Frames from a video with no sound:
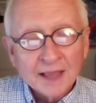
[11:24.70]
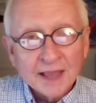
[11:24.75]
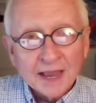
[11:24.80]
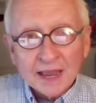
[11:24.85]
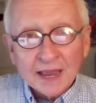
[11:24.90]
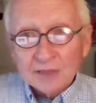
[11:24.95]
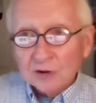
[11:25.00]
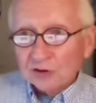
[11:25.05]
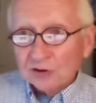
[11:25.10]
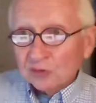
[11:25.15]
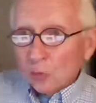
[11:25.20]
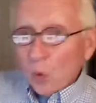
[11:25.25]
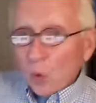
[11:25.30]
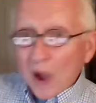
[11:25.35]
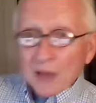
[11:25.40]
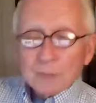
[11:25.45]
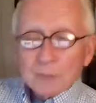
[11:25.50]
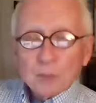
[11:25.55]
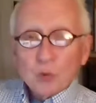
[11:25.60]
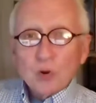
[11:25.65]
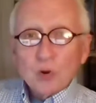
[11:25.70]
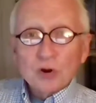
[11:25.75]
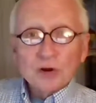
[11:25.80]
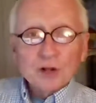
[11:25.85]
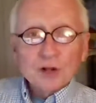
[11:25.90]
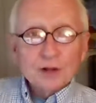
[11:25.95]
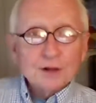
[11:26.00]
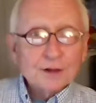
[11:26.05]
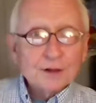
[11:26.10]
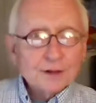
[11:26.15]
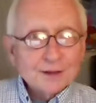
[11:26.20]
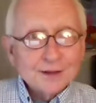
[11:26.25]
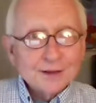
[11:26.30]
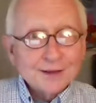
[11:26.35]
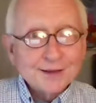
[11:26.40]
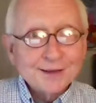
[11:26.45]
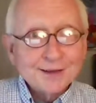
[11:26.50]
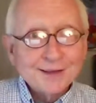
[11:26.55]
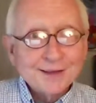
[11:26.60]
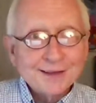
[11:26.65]
And there's a whiteboard
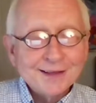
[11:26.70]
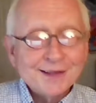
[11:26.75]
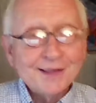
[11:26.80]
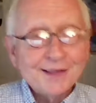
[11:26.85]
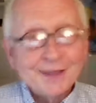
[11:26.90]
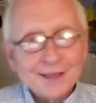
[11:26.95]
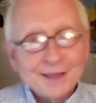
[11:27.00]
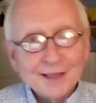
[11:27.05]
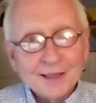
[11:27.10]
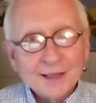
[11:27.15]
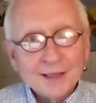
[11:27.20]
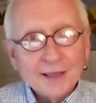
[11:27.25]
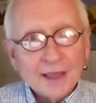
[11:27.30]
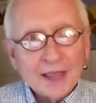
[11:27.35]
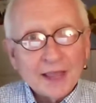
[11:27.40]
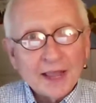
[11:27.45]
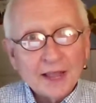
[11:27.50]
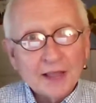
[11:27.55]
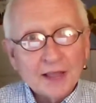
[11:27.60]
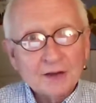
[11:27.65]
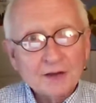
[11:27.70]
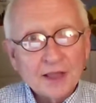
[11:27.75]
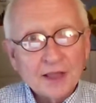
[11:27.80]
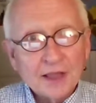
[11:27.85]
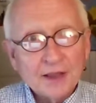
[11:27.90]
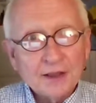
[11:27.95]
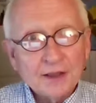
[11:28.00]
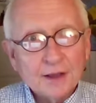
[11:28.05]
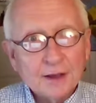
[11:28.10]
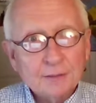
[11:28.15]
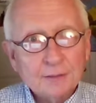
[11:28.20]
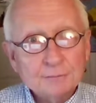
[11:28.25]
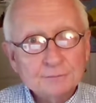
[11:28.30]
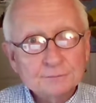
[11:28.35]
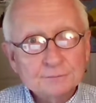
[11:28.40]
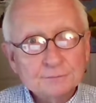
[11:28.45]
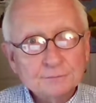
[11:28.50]
and a